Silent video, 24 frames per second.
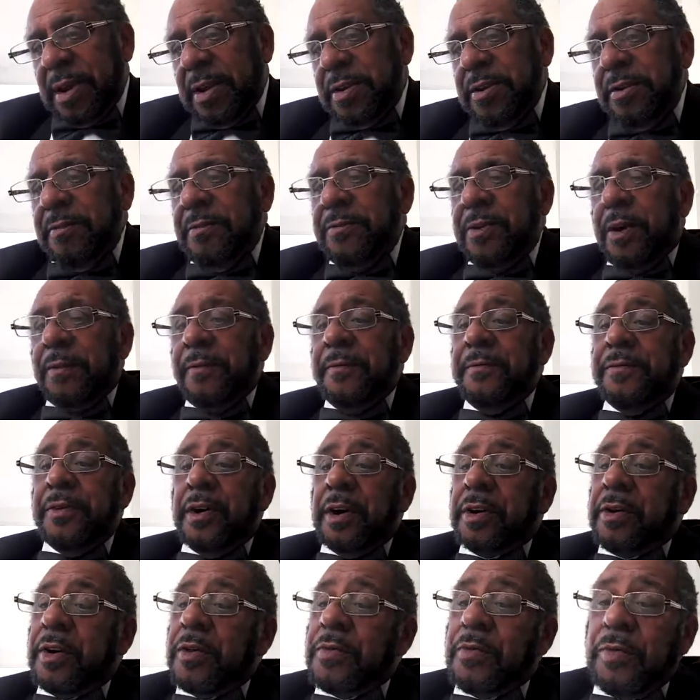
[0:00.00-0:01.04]
You're voting
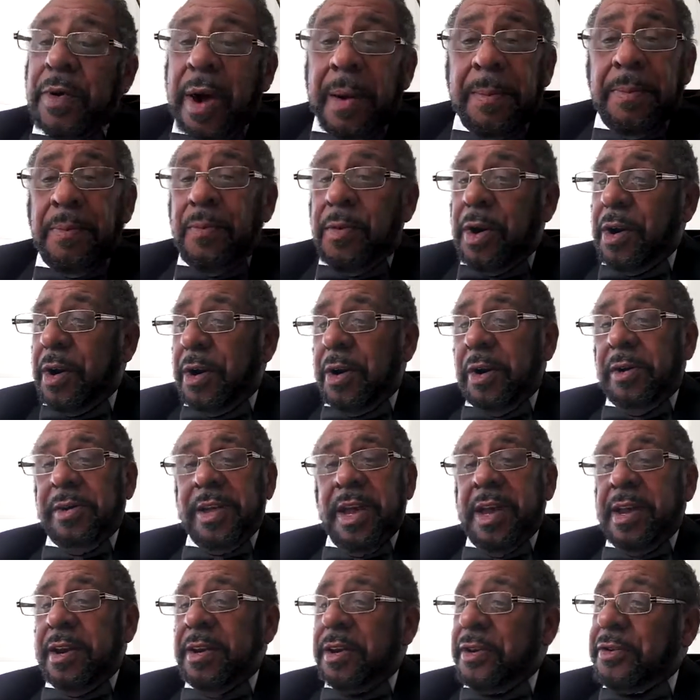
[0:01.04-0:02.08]
for a corrupt world
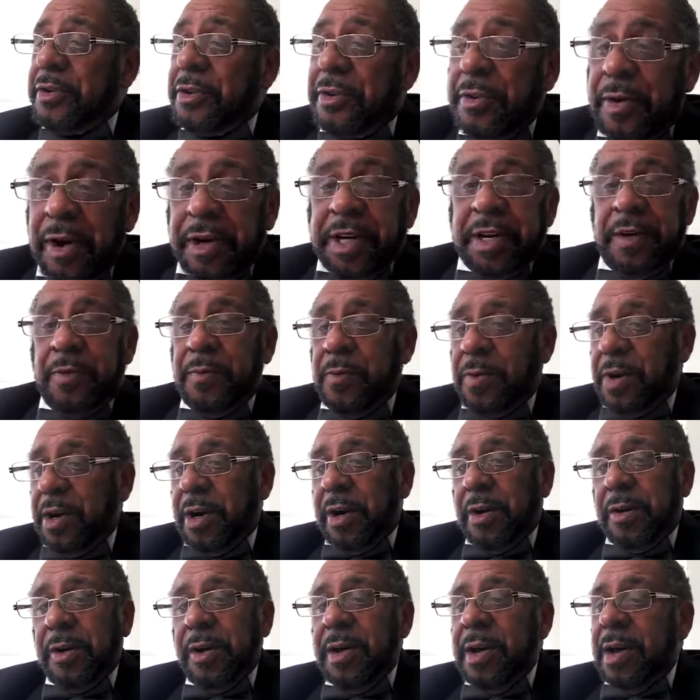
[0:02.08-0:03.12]
and a crooked
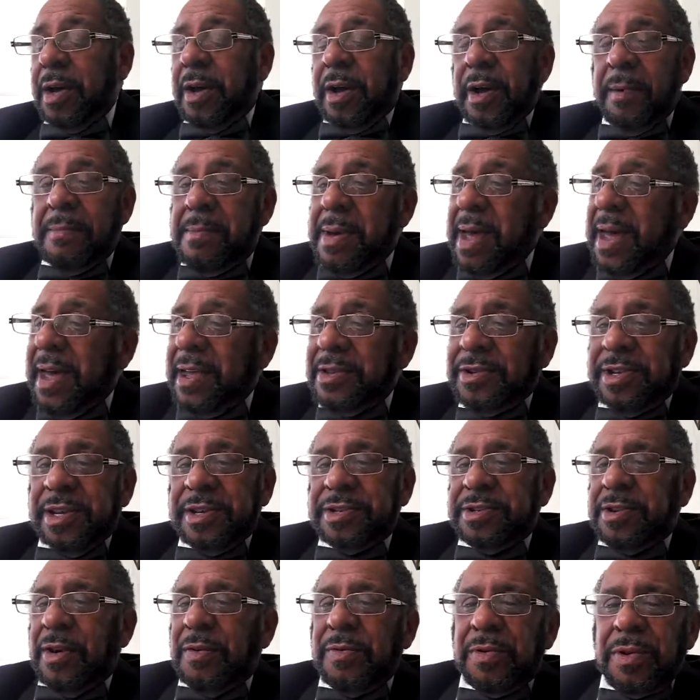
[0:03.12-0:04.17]
world. A man
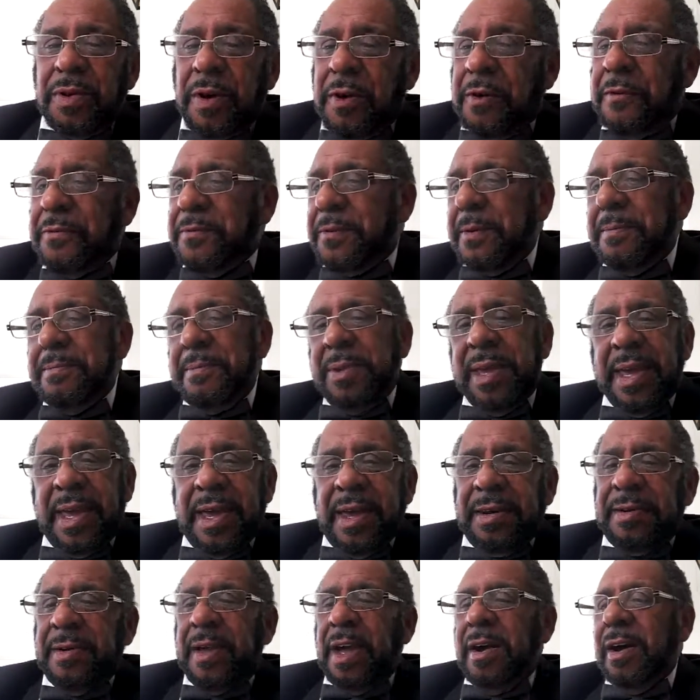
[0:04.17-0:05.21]
just don't go from
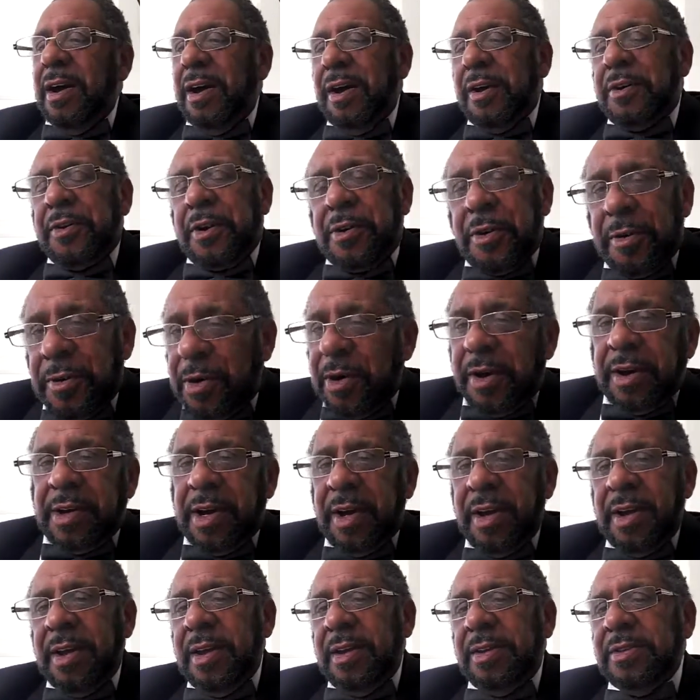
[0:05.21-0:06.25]
being a crook
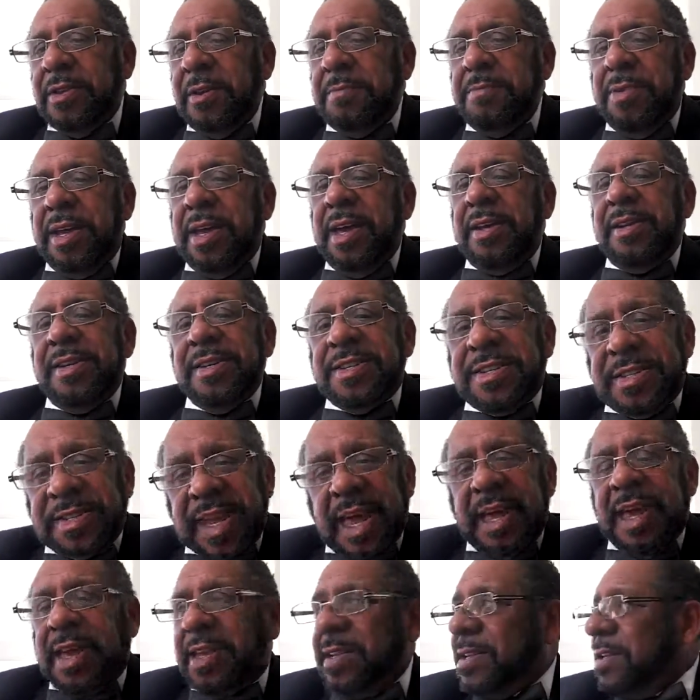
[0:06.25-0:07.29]
to being a
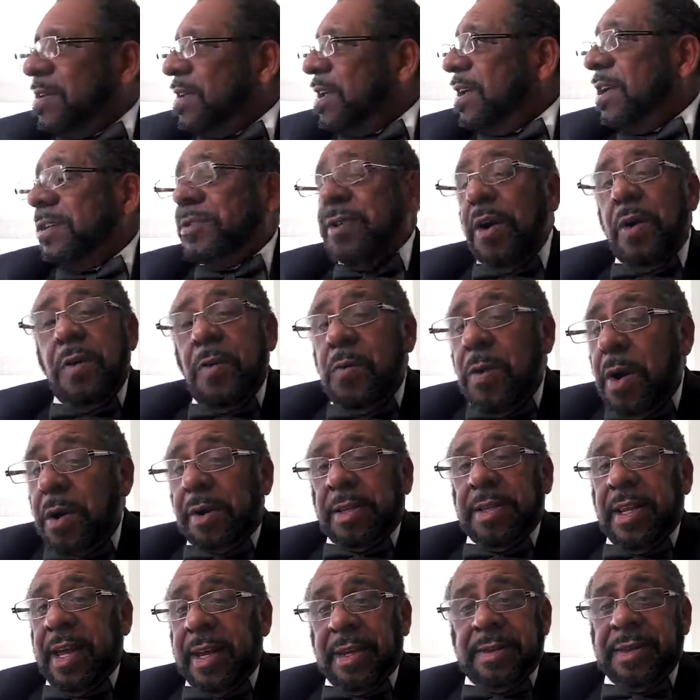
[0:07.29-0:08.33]
saint. It don't
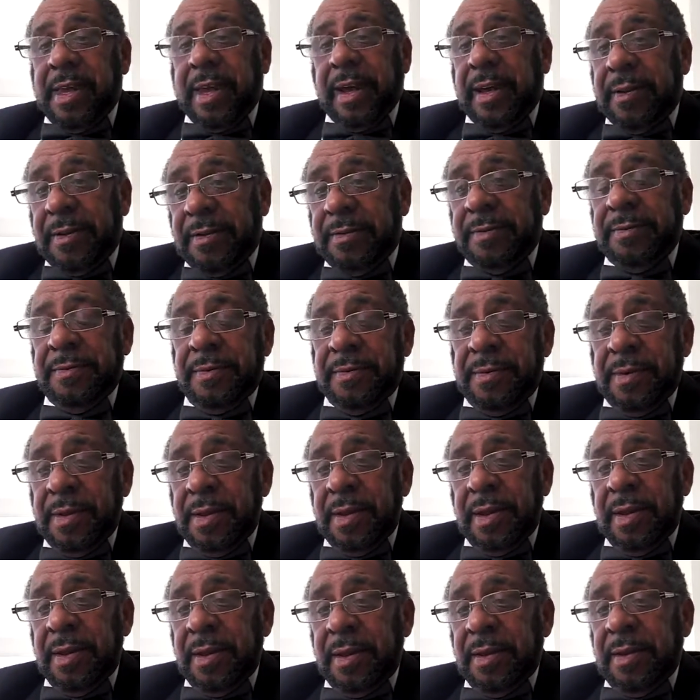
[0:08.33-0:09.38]
work like that.
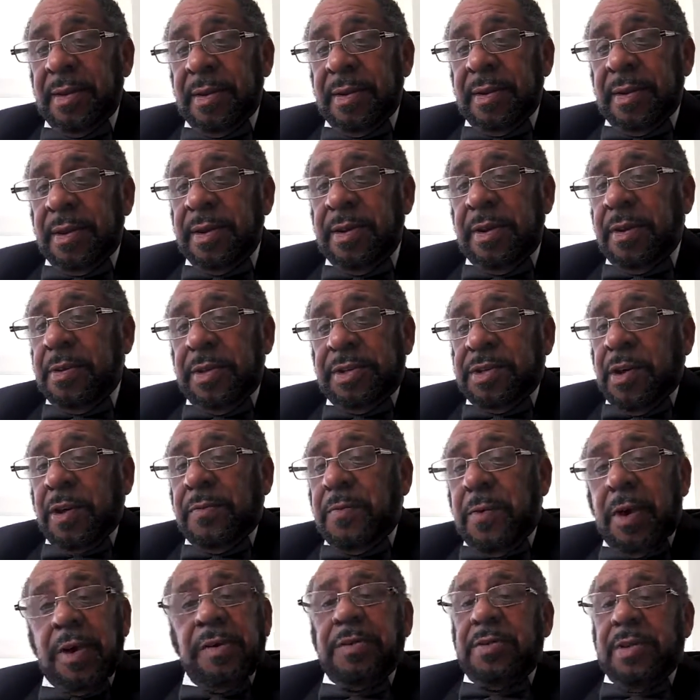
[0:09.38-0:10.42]
It don't
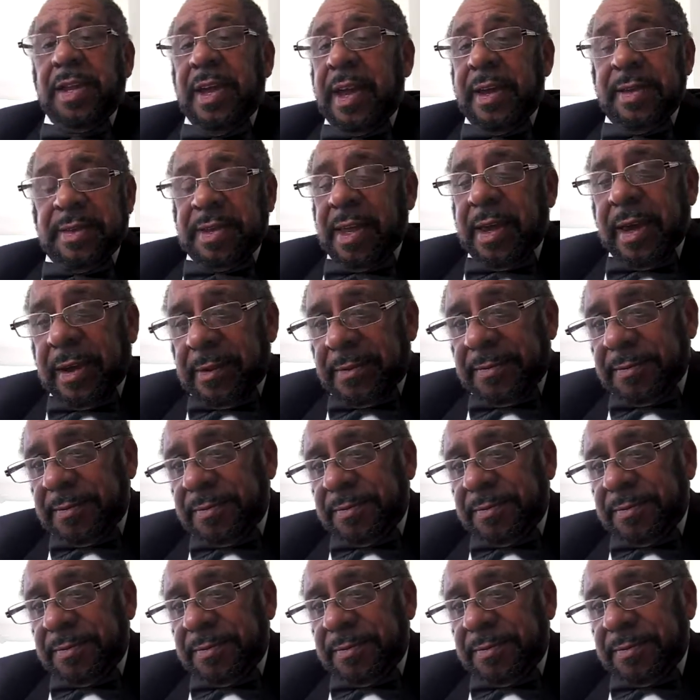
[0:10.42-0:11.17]
work like that.